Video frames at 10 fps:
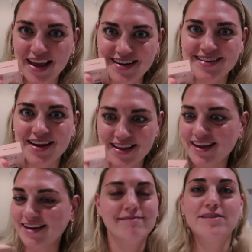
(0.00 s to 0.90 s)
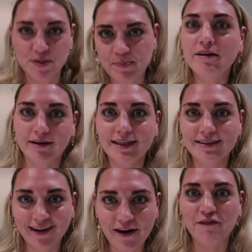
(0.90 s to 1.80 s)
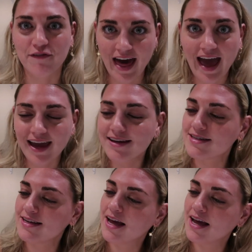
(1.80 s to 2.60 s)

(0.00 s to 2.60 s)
in spirit of that,